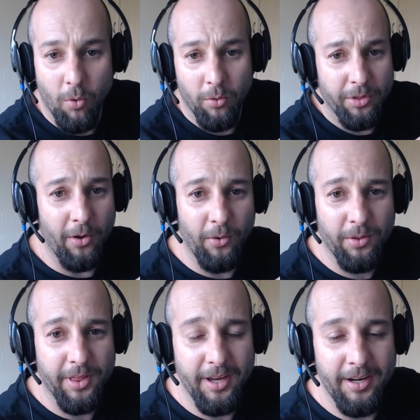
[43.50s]
record the
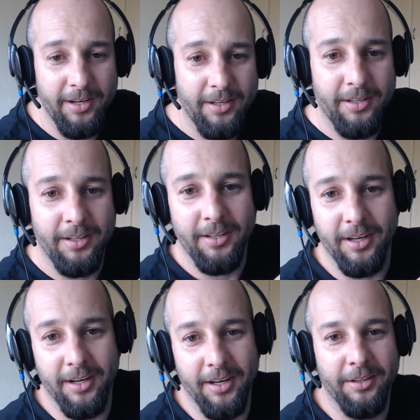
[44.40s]
whole thing,
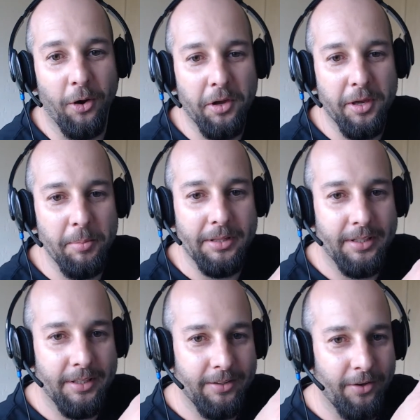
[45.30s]

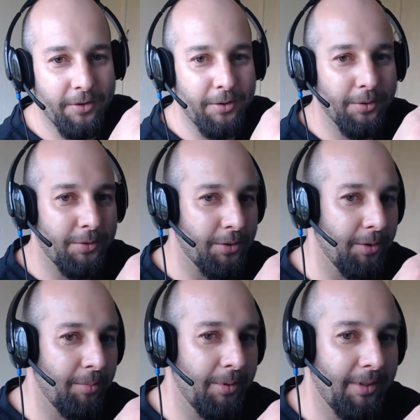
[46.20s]
document it on
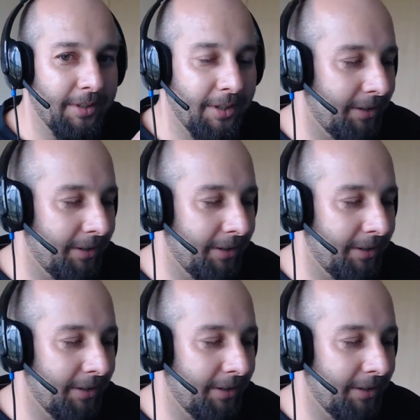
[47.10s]
YouTube,